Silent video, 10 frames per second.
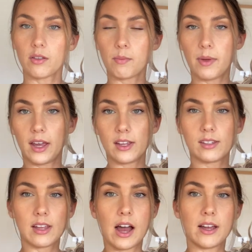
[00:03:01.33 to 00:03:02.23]
the
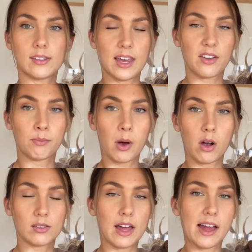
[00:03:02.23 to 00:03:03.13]
biggest size gift
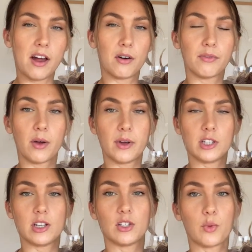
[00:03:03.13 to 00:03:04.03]
box that I offer,
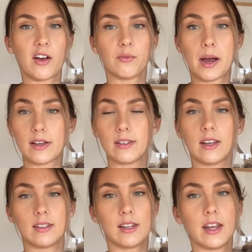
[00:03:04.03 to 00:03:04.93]
which is 12 by
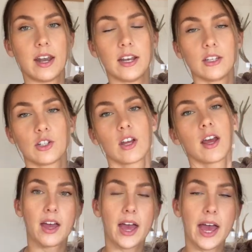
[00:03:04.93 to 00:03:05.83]
16 inch.
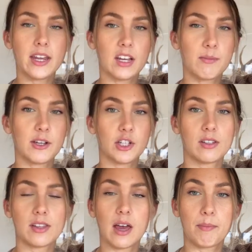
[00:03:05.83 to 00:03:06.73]
Any
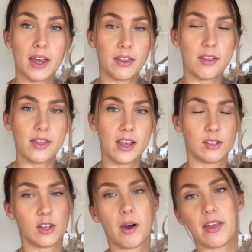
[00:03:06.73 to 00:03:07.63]
commissions that are bigger than
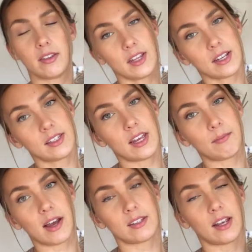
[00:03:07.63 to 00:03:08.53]
this, so either 16
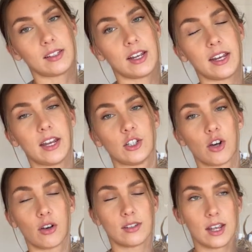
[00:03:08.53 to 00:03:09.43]
by 16 inch
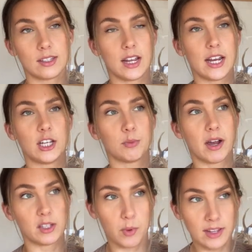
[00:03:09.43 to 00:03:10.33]
or 16 inch
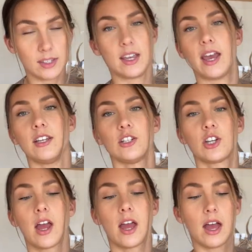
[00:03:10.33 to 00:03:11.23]
by 20
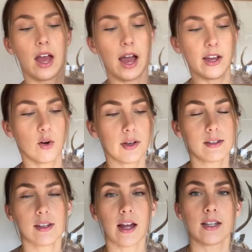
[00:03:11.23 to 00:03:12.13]
inch, I always
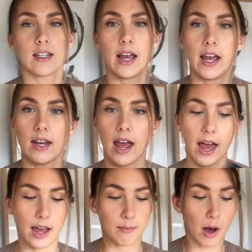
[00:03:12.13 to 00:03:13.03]
send in
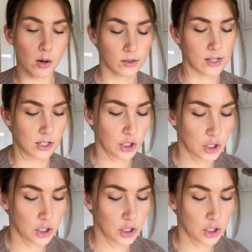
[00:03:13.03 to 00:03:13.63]
a postage